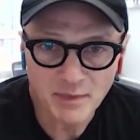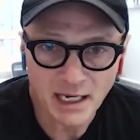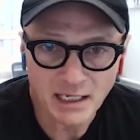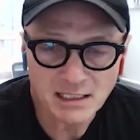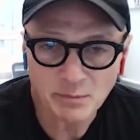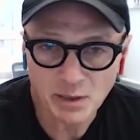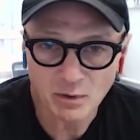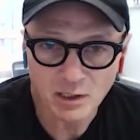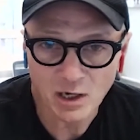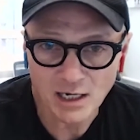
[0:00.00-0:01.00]
and it typically
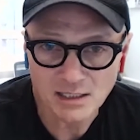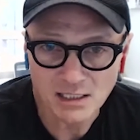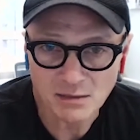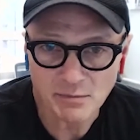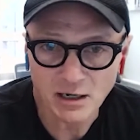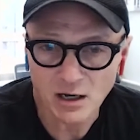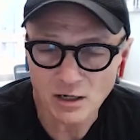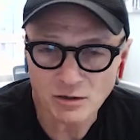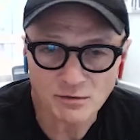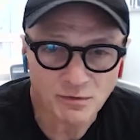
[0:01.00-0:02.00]
would cost us about
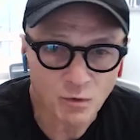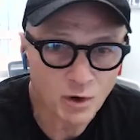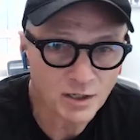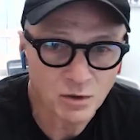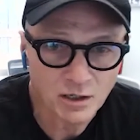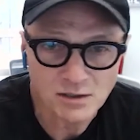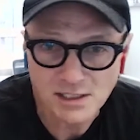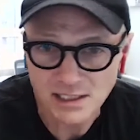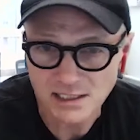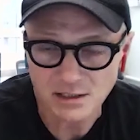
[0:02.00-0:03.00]
$140 to
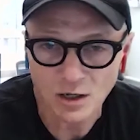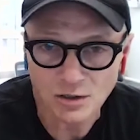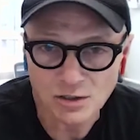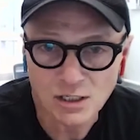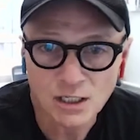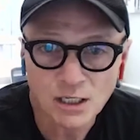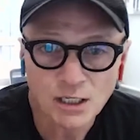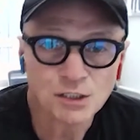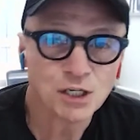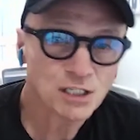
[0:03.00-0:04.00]
$160
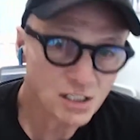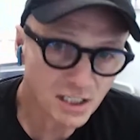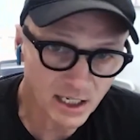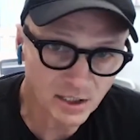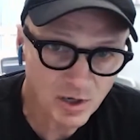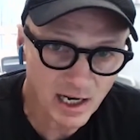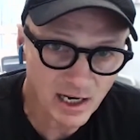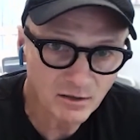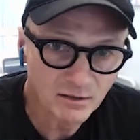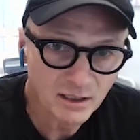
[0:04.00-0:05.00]
just to get a trial.